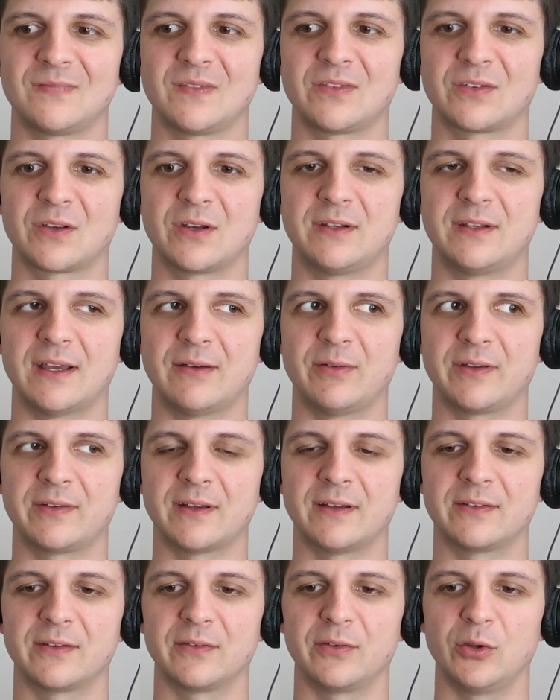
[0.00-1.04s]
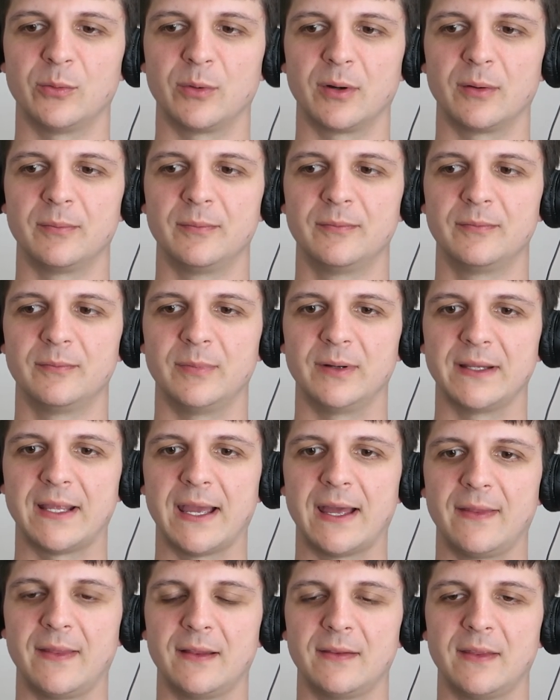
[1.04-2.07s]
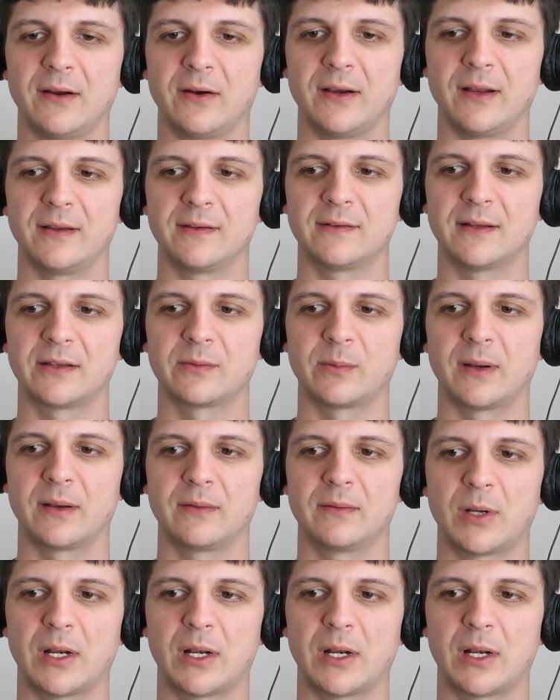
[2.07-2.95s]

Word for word: It's good to have a sense of humor. But yeah, there it is. That's what